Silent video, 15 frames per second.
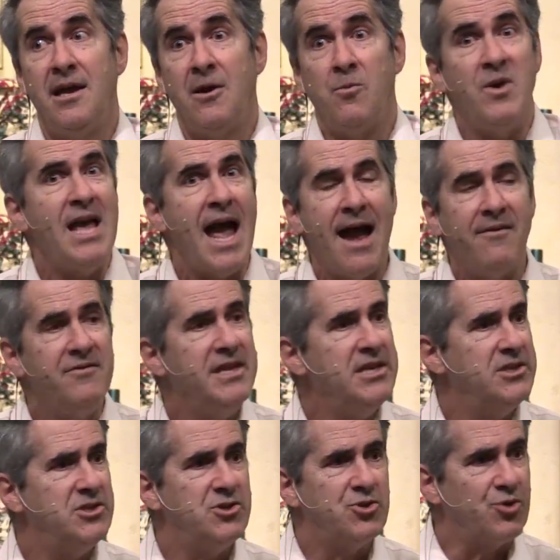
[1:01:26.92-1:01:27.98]
We have
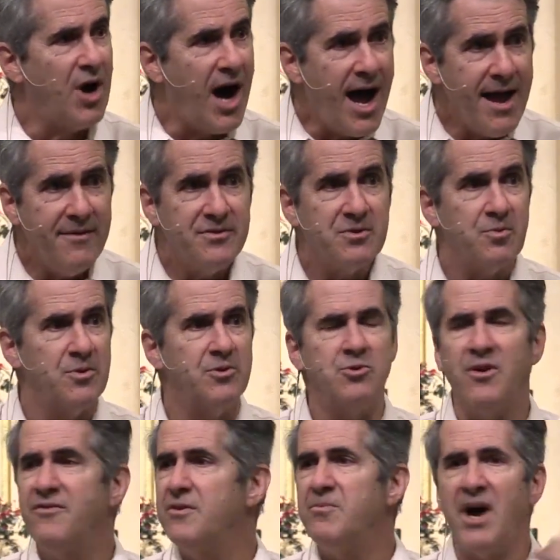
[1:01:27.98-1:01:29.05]
these drives. We're
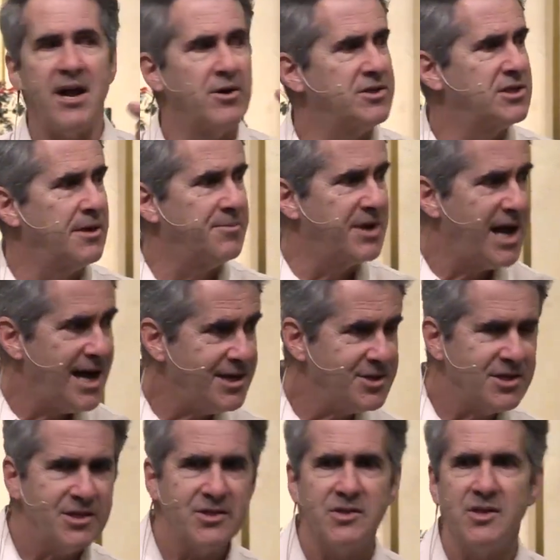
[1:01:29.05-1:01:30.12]
driven by our
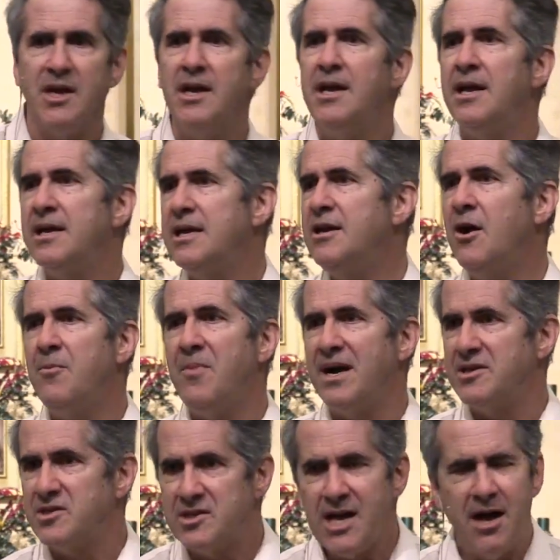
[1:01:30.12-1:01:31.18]
subconscious. You know,
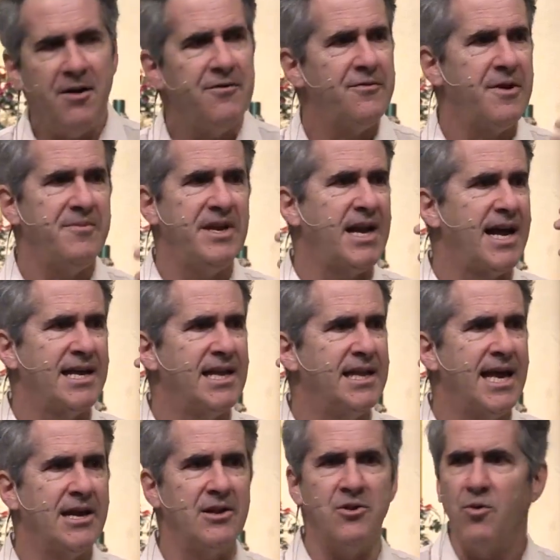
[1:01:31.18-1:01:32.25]
myself, I mean, I can
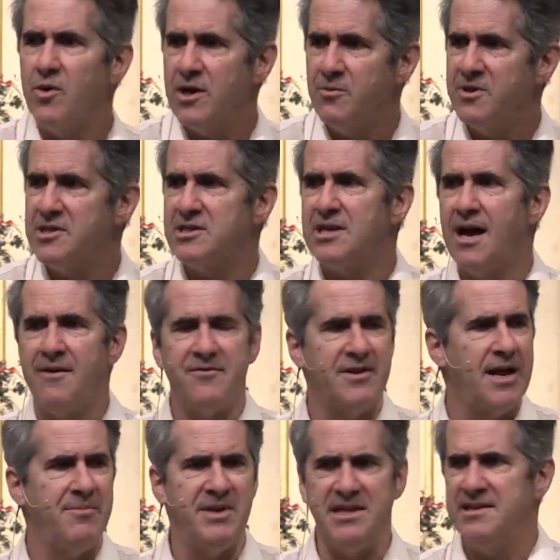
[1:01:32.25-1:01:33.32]
get annoyed with stuff, and
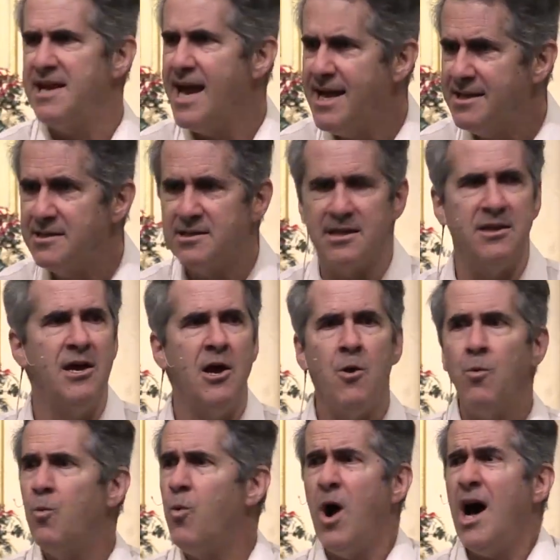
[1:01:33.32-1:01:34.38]
I'm intense. And
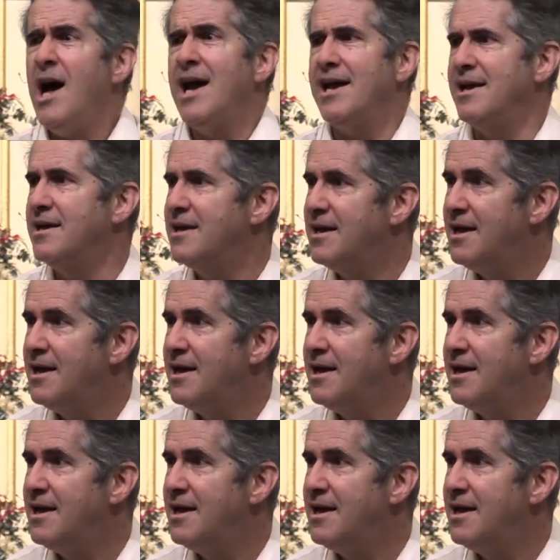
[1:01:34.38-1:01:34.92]
why?